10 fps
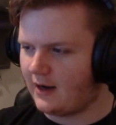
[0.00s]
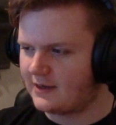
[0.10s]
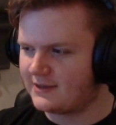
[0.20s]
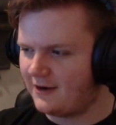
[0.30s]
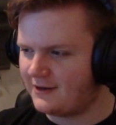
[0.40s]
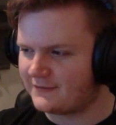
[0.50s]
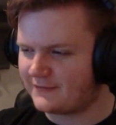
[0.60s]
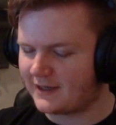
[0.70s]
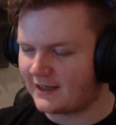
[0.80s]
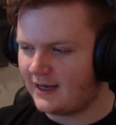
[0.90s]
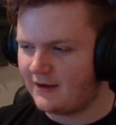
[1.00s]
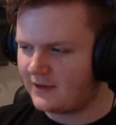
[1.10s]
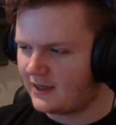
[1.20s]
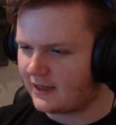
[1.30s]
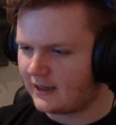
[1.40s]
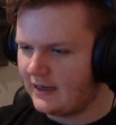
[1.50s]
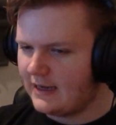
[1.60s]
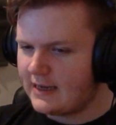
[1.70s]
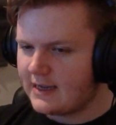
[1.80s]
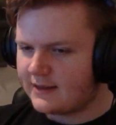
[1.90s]
I don't know, I just fucking love it.
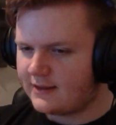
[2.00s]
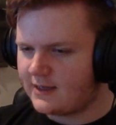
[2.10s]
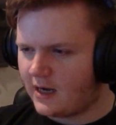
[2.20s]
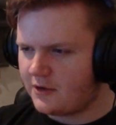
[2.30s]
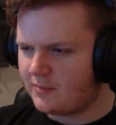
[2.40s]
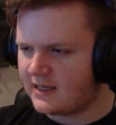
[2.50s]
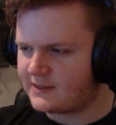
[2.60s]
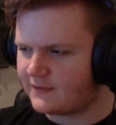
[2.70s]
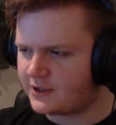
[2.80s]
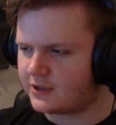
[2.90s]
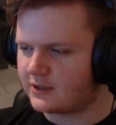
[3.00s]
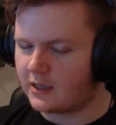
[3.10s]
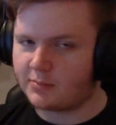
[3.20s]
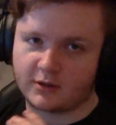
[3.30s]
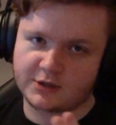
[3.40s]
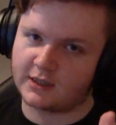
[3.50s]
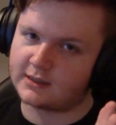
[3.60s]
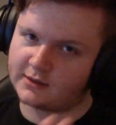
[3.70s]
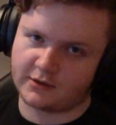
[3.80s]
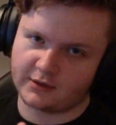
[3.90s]
The guy who plays Vision, I
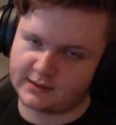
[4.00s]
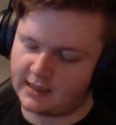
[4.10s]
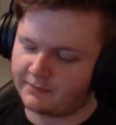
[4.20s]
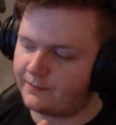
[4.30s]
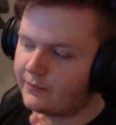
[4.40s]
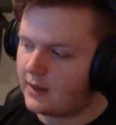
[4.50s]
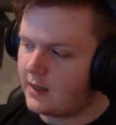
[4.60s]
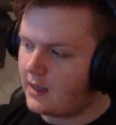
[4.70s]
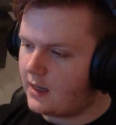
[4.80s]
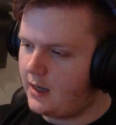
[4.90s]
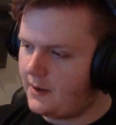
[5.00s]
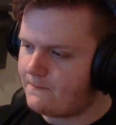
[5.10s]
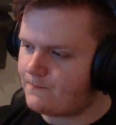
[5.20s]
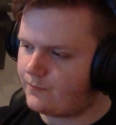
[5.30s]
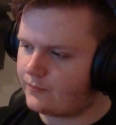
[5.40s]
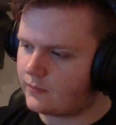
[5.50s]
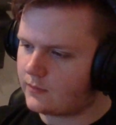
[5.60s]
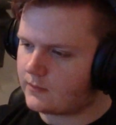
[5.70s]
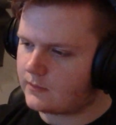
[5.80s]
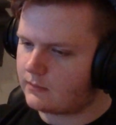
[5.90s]
apologize, I don't know his name. I
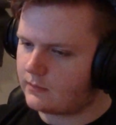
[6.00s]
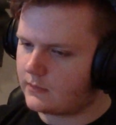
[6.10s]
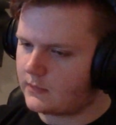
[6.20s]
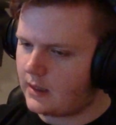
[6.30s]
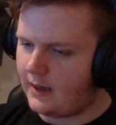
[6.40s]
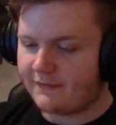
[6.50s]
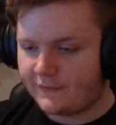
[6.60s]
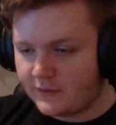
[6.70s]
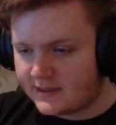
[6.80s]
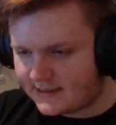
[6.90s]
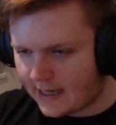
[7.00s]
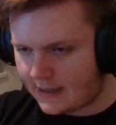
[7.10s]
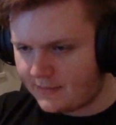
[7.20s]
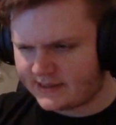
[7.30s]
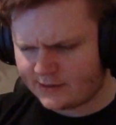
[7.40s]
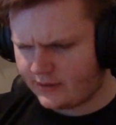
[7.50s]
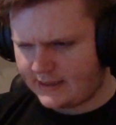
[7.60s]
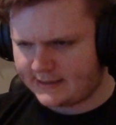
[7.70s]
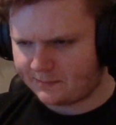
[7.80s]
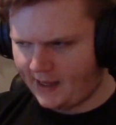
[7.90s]
feel the same. It's not
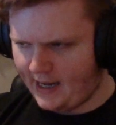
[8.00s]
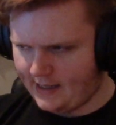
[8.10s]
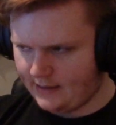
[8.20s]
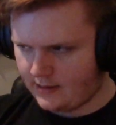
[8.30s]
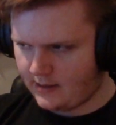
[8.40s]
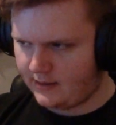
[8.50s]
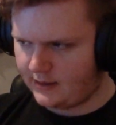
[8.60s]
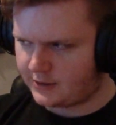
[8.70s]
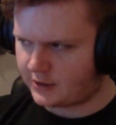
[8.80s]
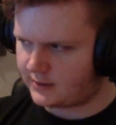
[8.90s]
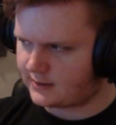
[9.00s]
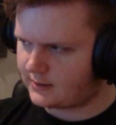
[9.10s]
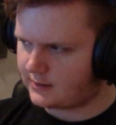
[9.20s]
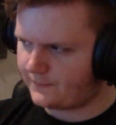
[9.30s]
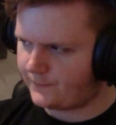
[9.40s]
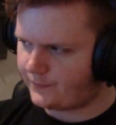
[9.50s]
that he's bad. I think it's just